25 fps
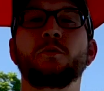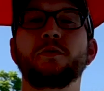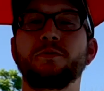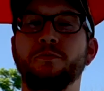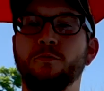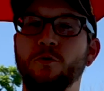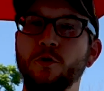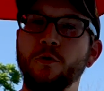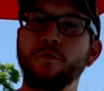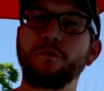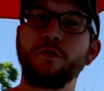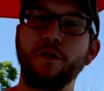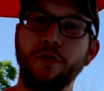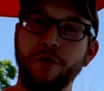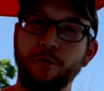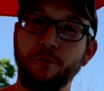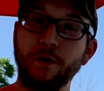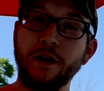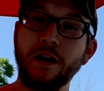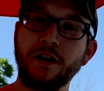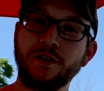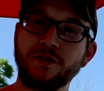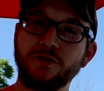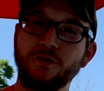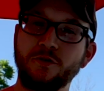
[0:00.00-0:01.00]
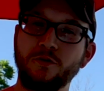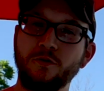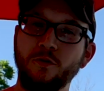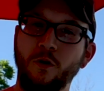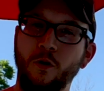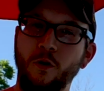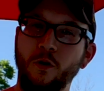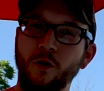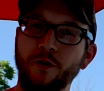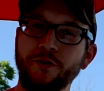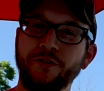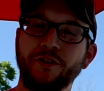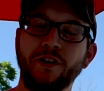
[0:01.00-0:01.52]
with room for 3 screw
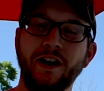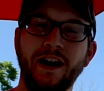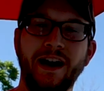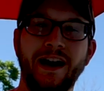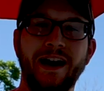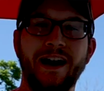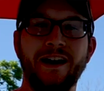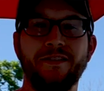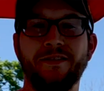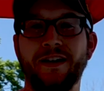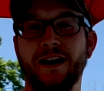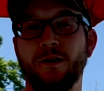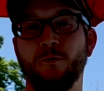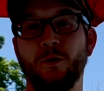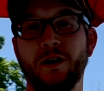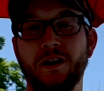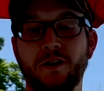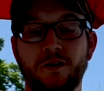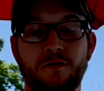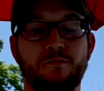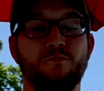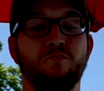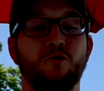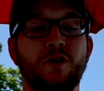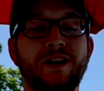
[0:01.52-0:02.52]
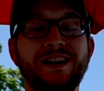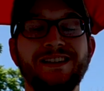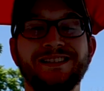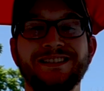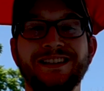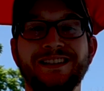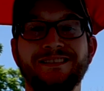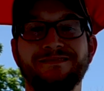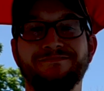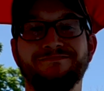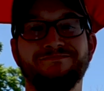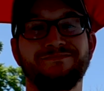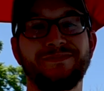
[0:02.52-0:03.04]
holes, and that way you brace
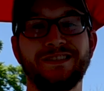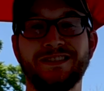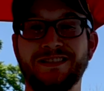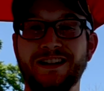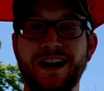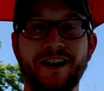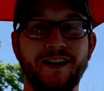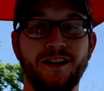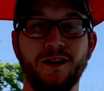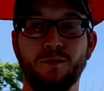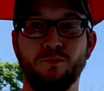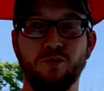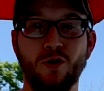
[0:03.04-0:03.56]
it and it's not gonna